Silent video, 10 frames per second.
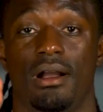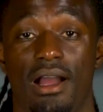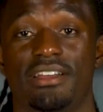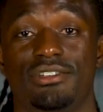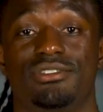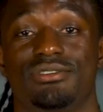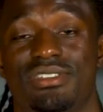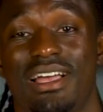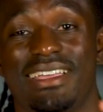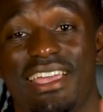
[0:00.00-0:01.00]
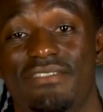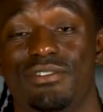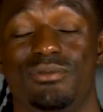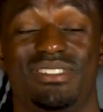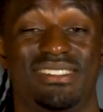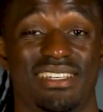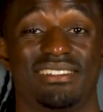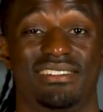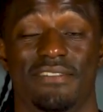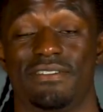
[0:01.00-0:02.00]
All right, YouTube. so I gave you
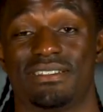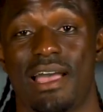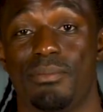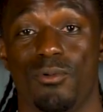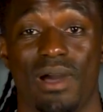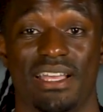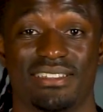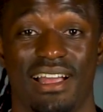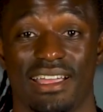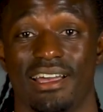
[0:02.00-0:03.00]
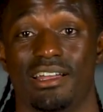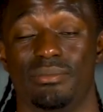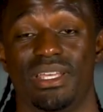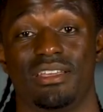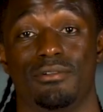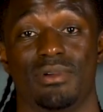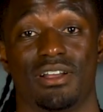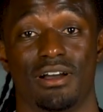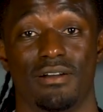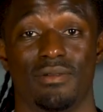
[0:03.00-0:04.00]
six different type of ways our economy can
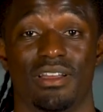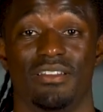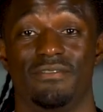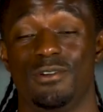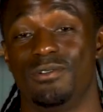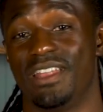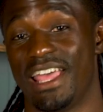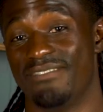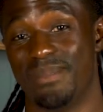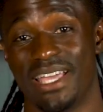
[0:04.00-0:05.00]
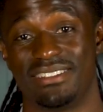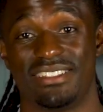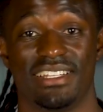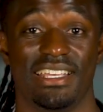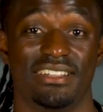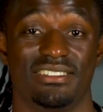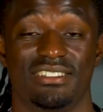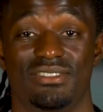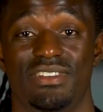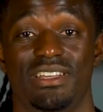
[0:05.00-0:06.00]
recover. If you have made it to the end of
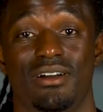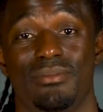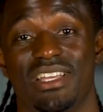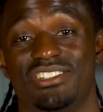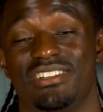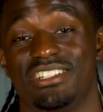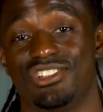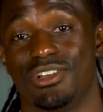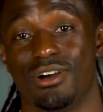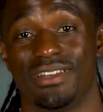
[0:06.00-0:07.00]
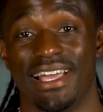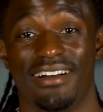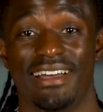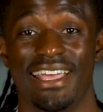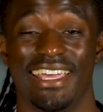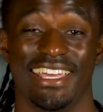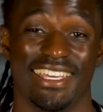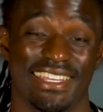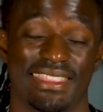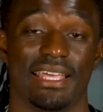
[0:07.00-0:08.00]
this video, make sure that you go down and
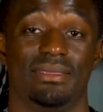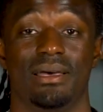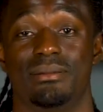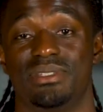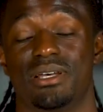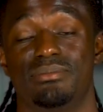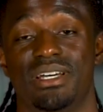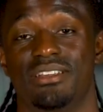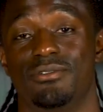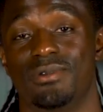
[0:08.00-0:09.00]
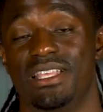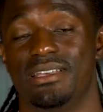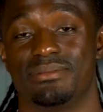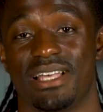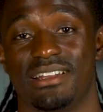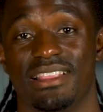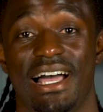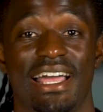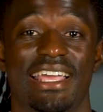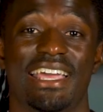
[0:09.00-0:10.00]
hit that thumbs up button. It really helps out a
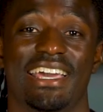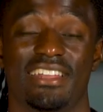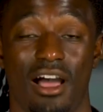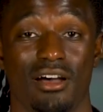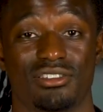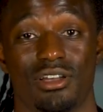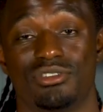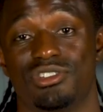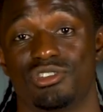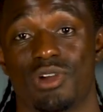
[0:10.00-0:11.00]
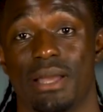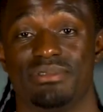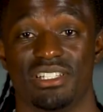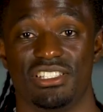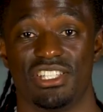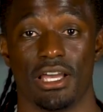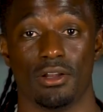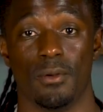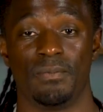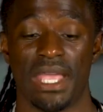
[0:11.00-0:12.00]
lot. And also subscribe to the
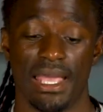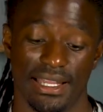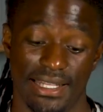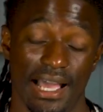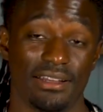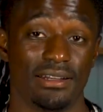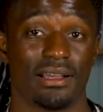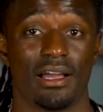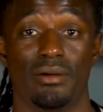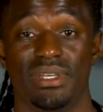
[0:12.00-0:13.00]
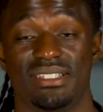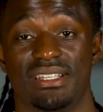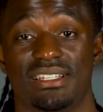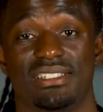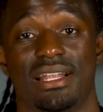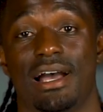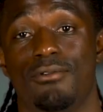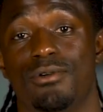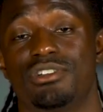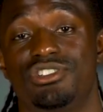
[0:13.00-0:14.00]
channel down in the comment section, I
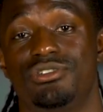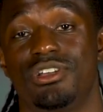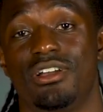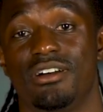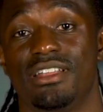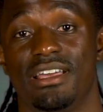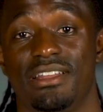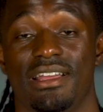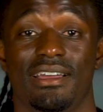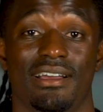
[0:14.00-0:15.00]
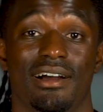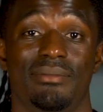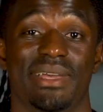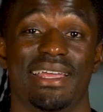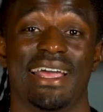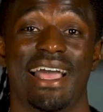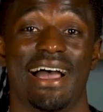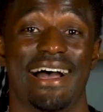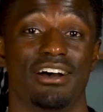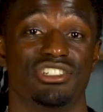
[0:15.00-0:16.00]
want you to go down there and comment
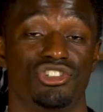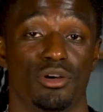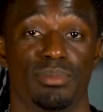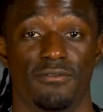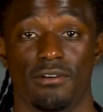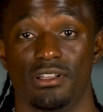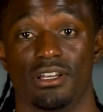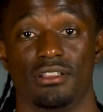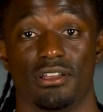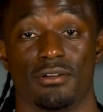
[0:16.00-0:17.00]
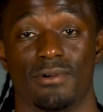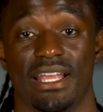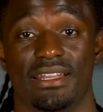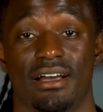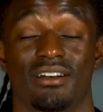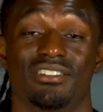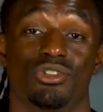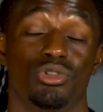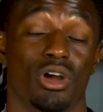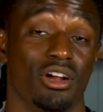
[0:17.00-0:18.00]
how is your portfolio looking right now?
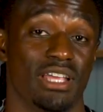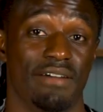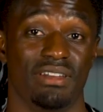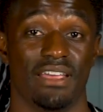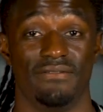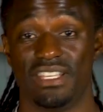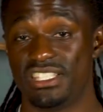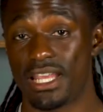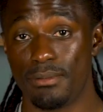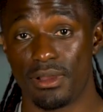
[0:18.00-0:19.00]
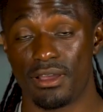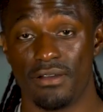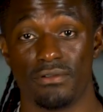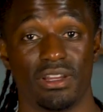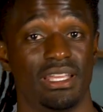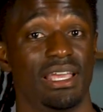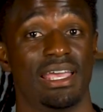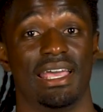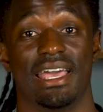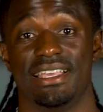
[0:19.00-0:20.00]
Do you are you having a V-shaped recovery,
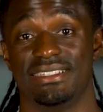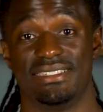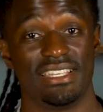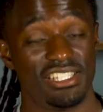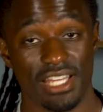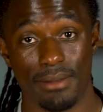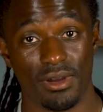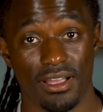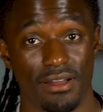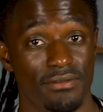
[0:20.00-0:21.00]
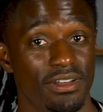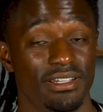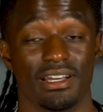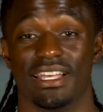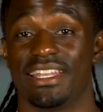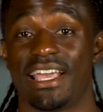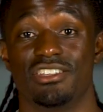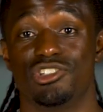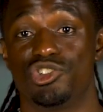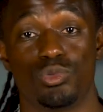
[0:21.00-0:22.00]
a Z-shaped recovery, a
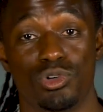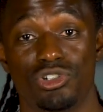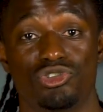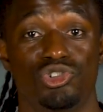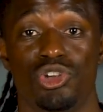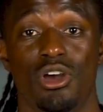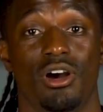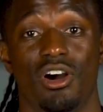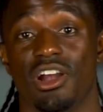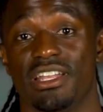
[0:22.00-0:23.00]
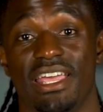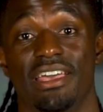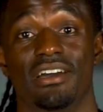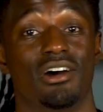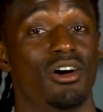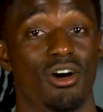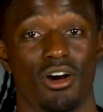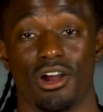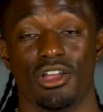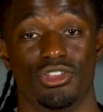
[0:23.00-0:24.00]
Nike swoosh, or an L
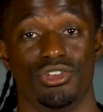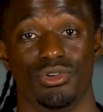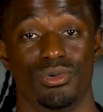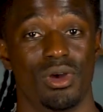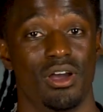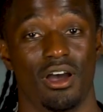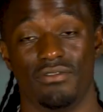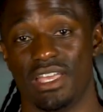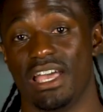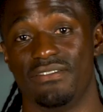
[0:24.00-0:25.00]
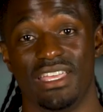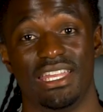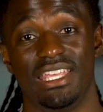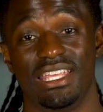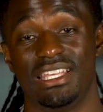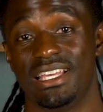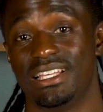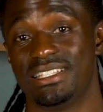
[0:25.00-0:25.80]
or Or if you have any